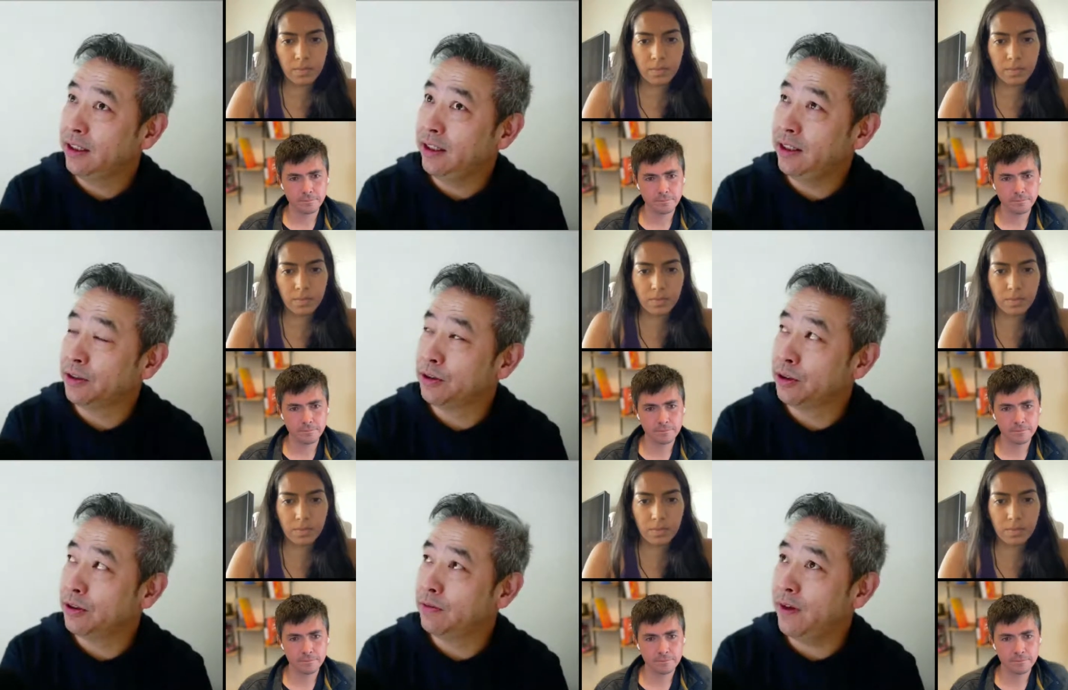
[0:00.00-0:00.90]
Speaker 1: you know,
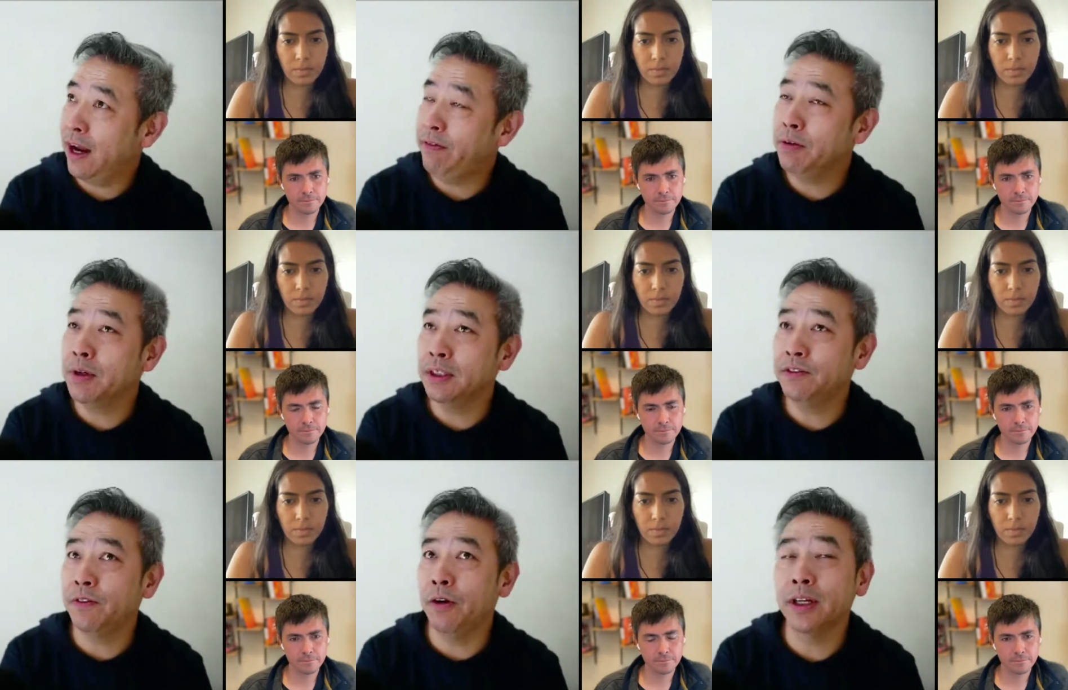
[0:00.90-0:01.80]
sort of everyone's
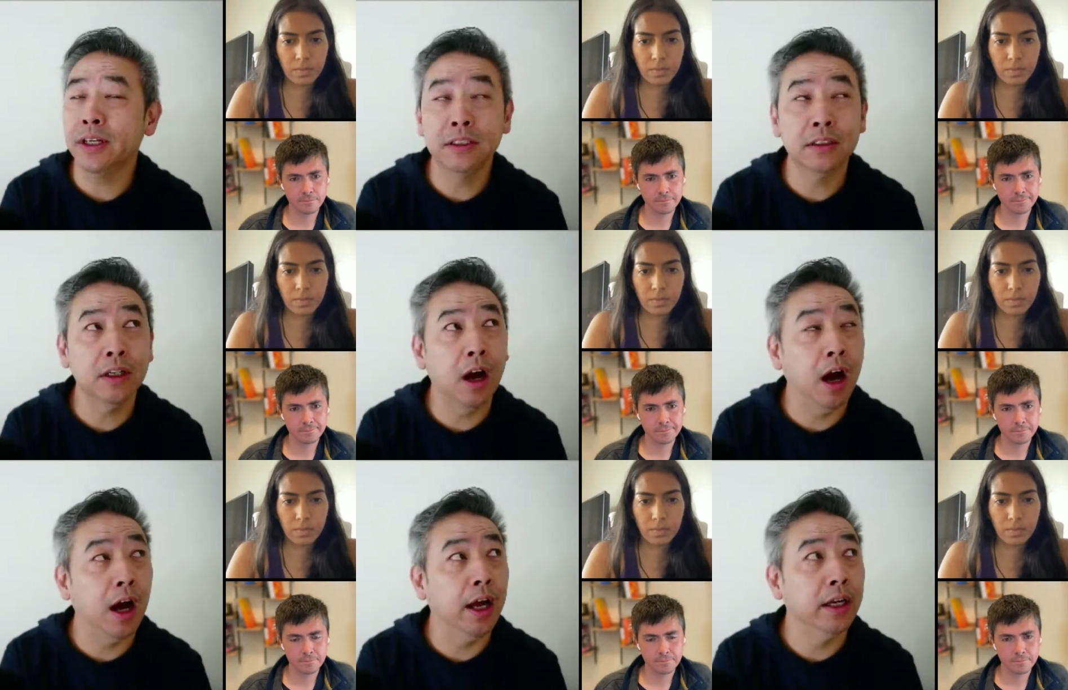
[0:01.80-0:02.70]
focused
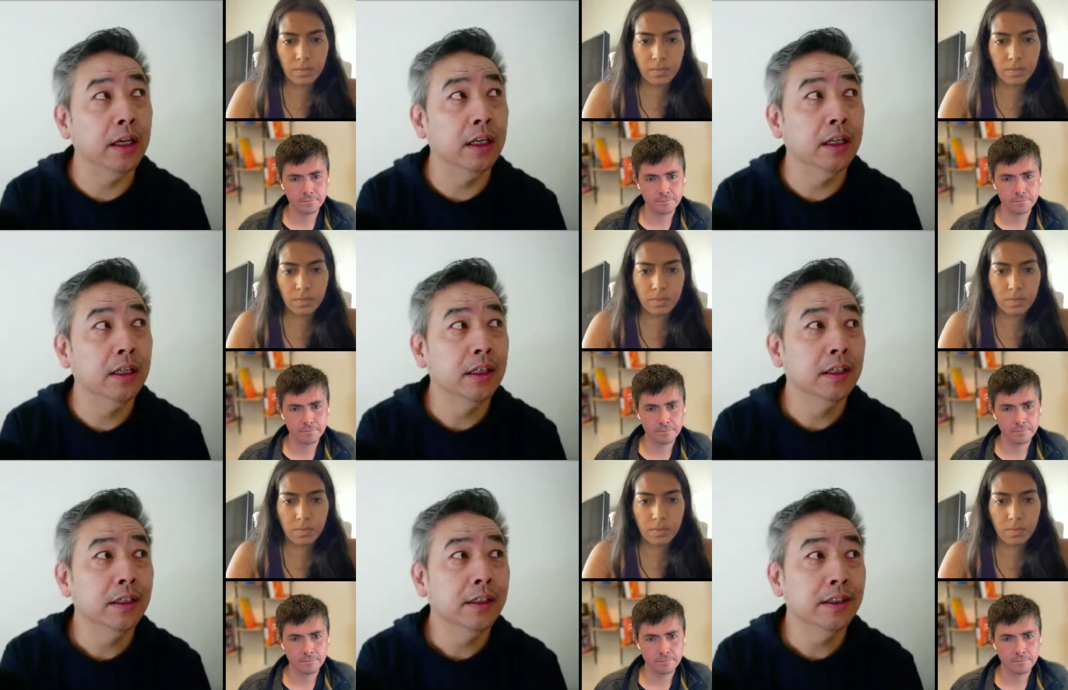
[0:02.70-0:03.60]
on
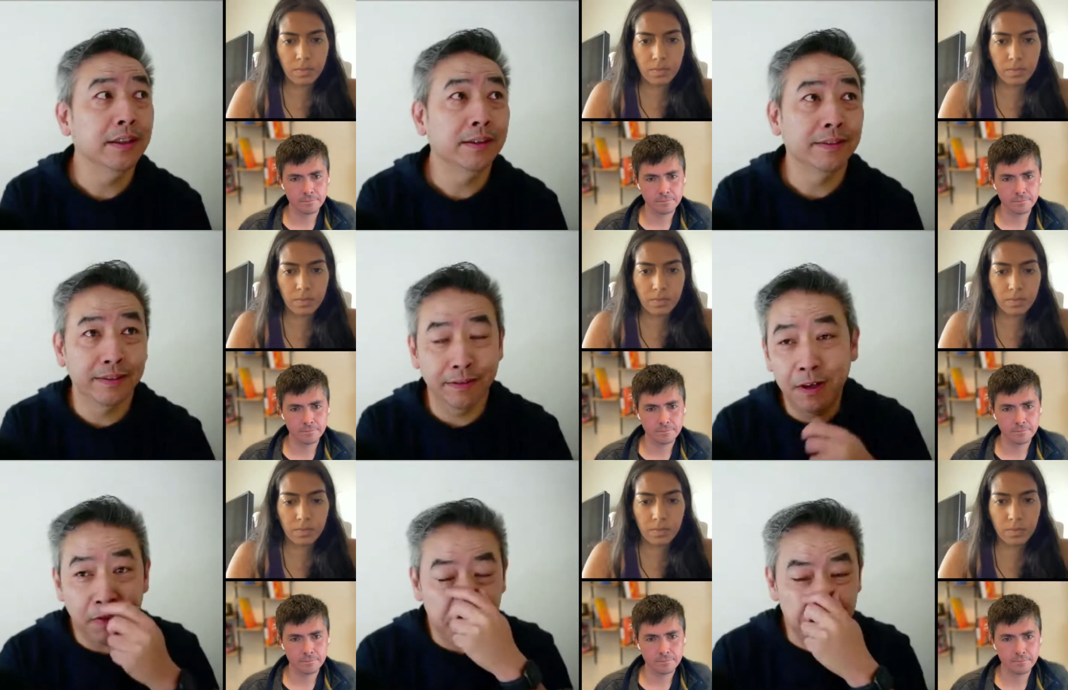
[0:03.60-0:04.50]

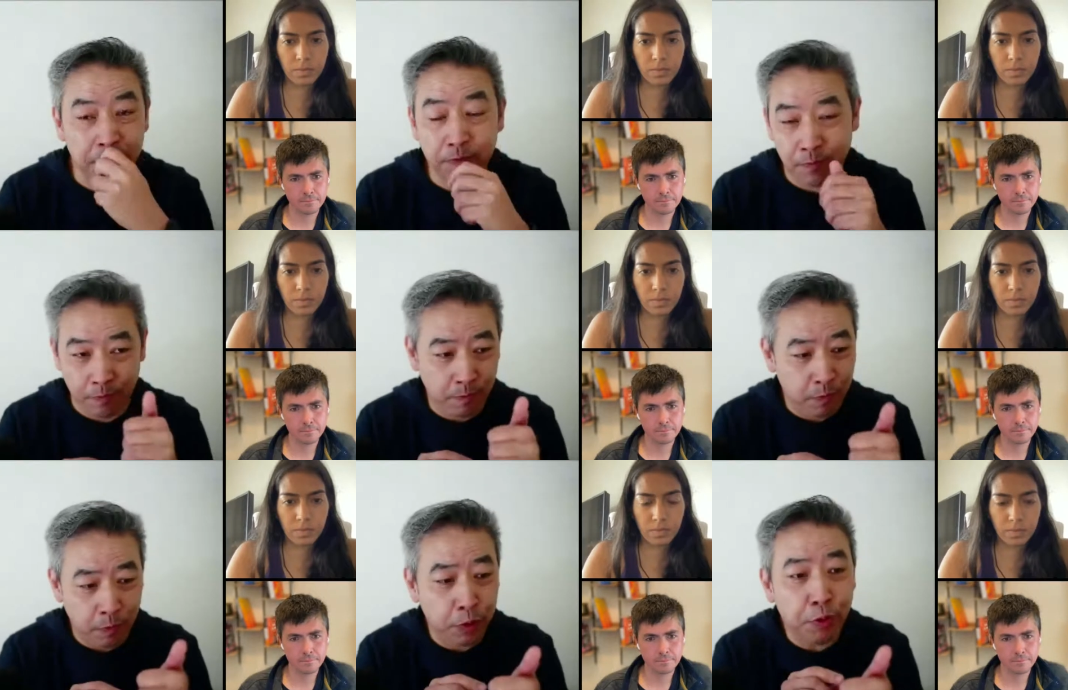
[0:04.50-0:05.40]
what are folks
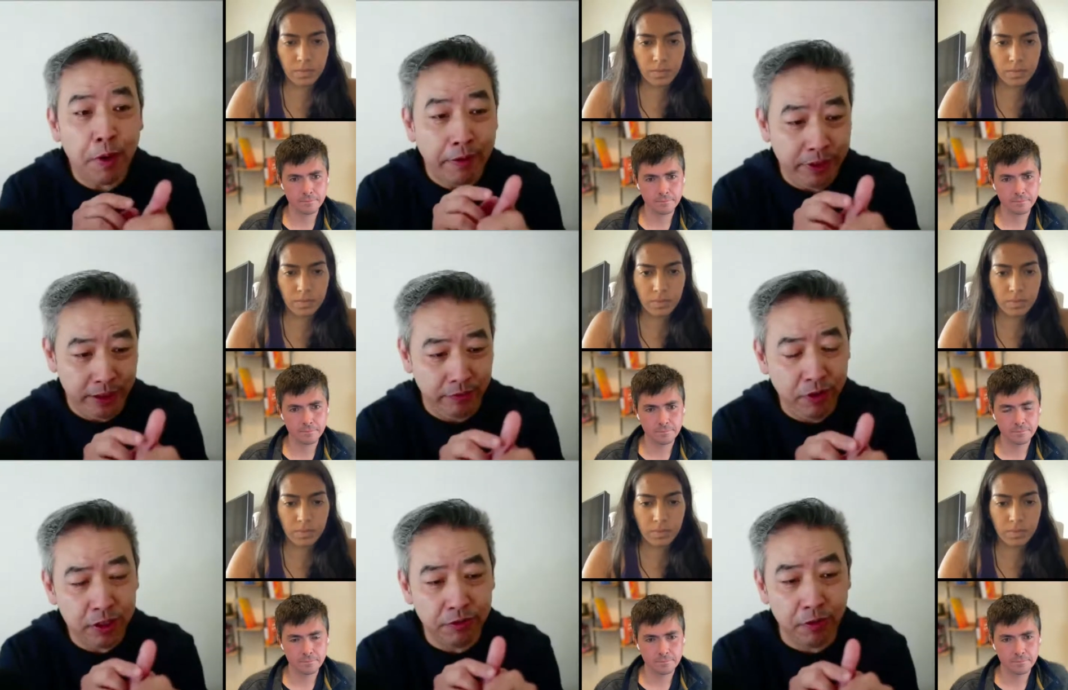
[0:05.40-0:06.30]
with the right reason.
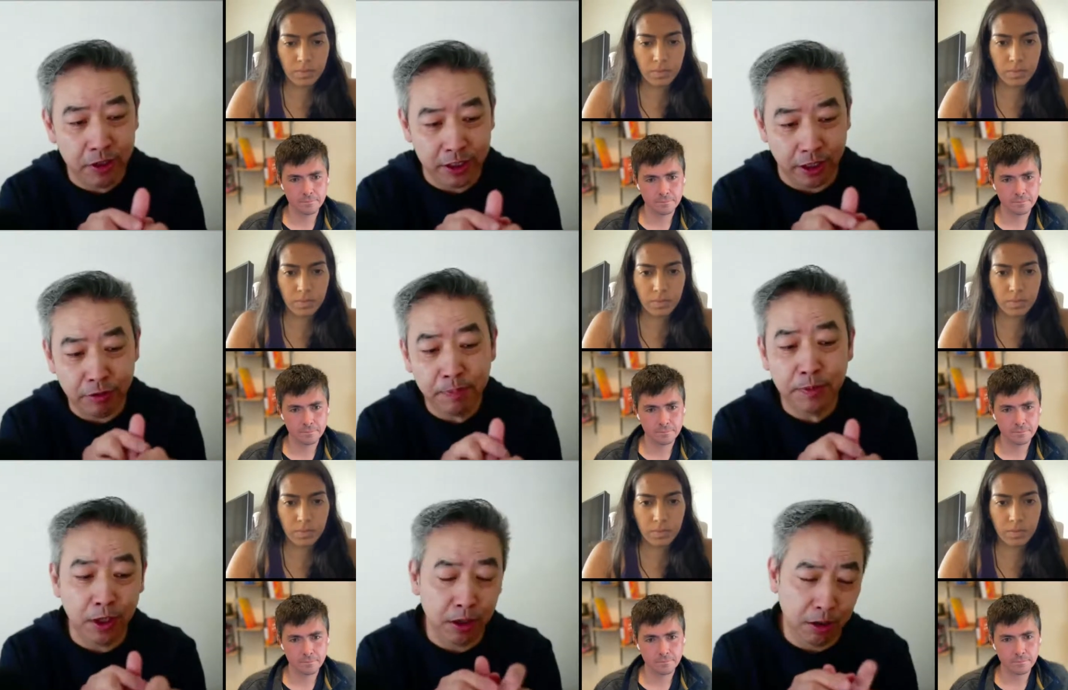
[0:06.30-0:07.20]
Folks are focused on
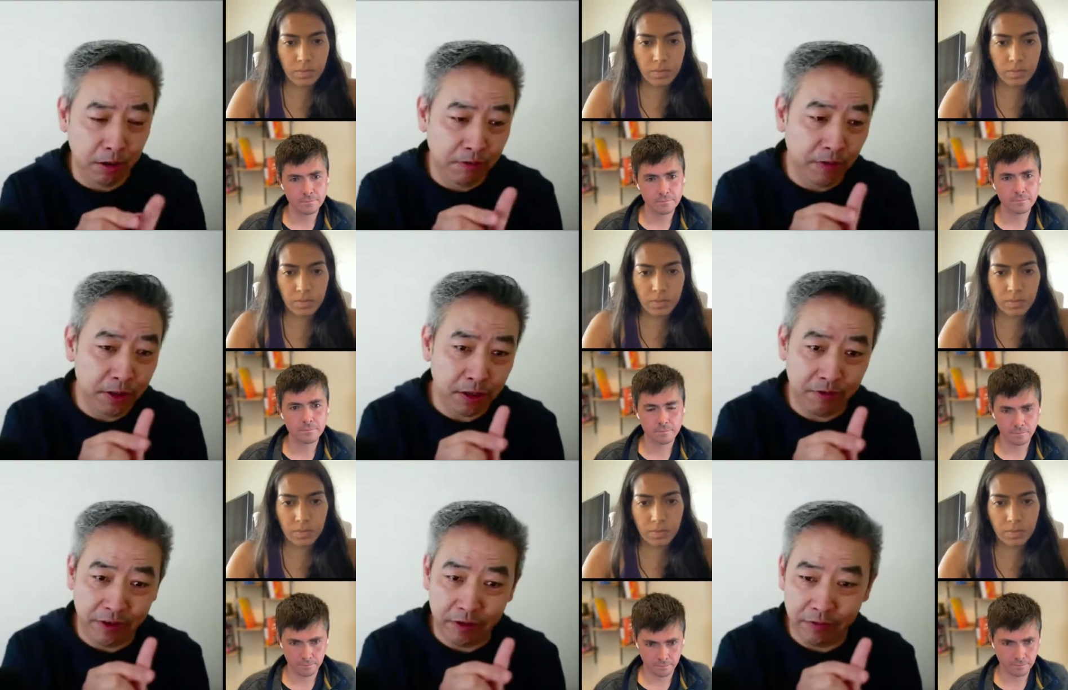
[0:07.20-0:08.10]
crypto. Folks are
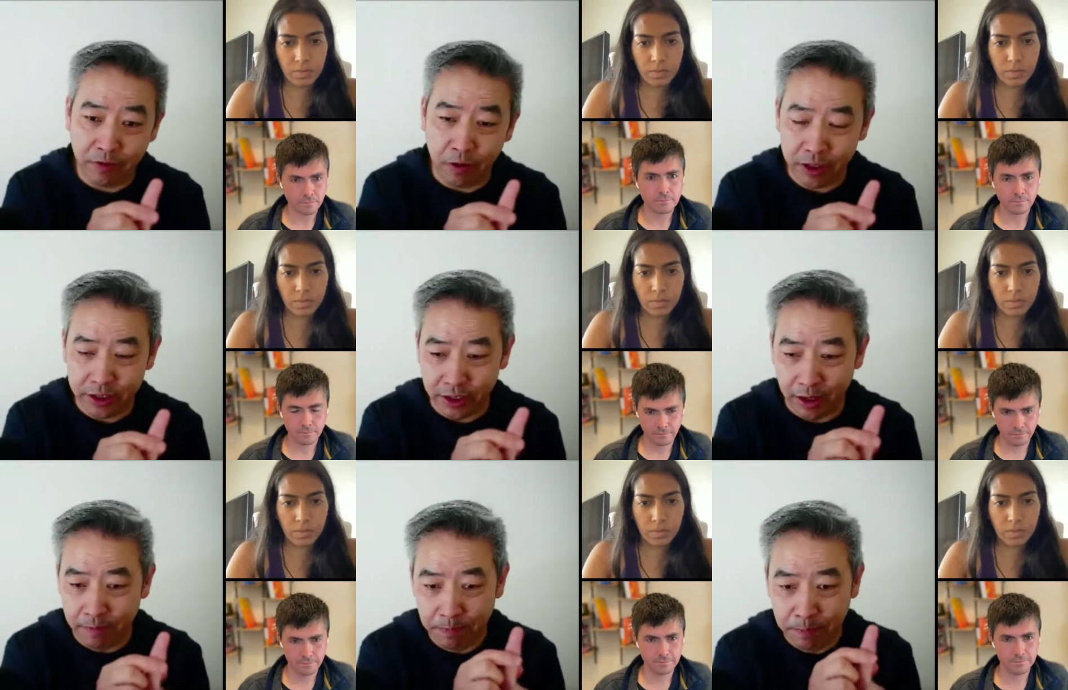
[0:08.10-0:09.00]
f- focused
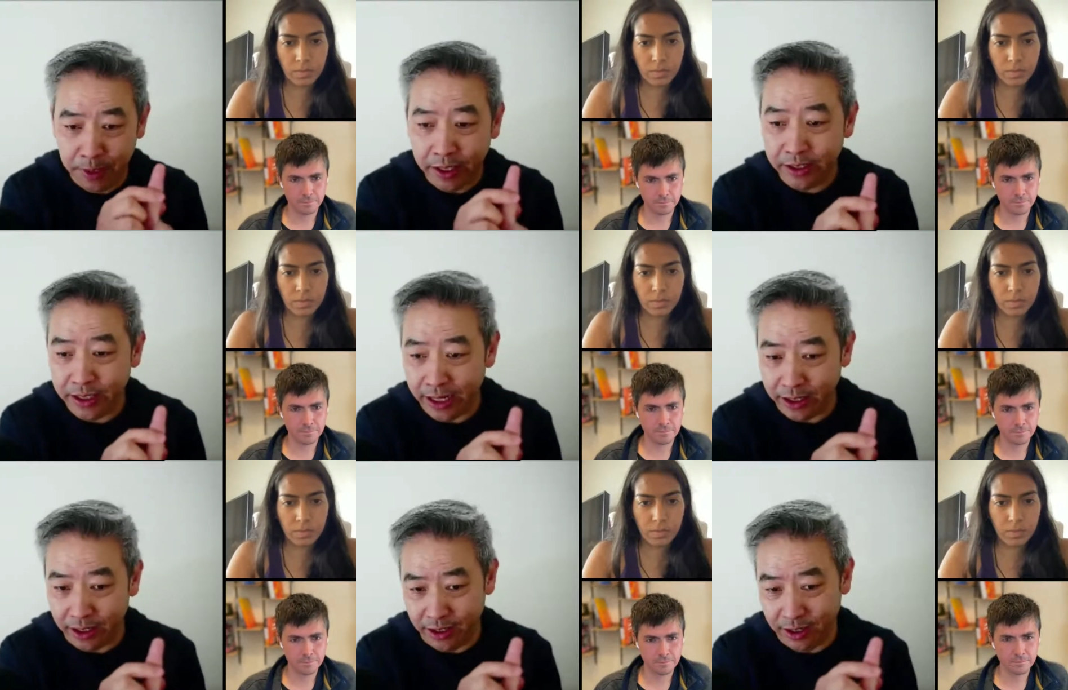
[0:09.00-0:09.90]
on big
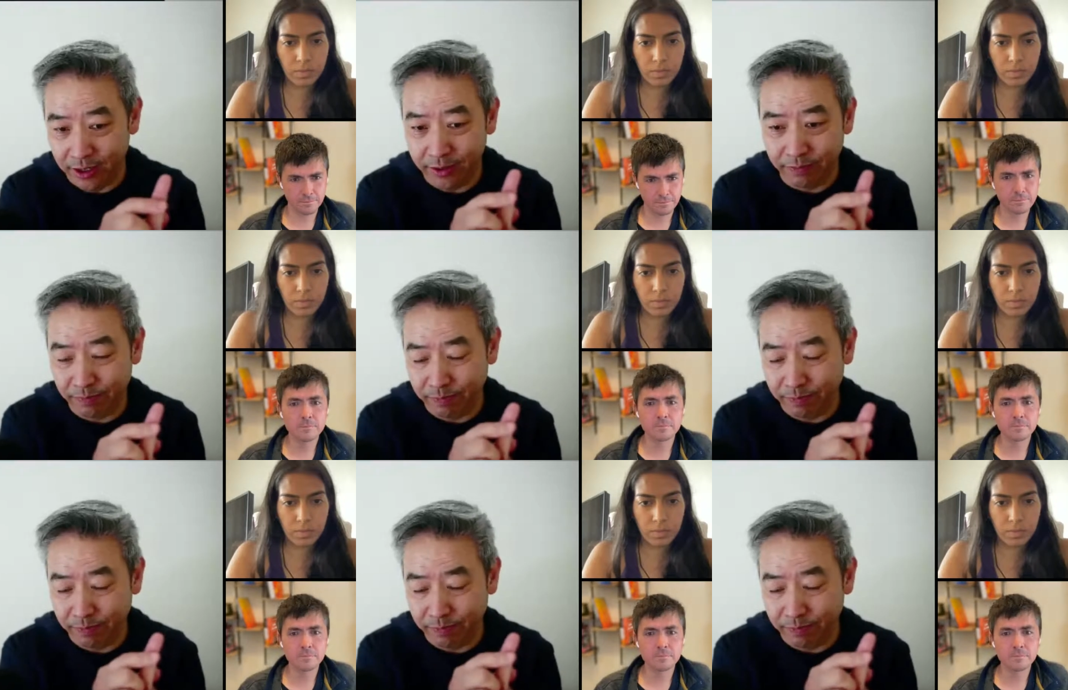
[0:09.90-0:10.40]
data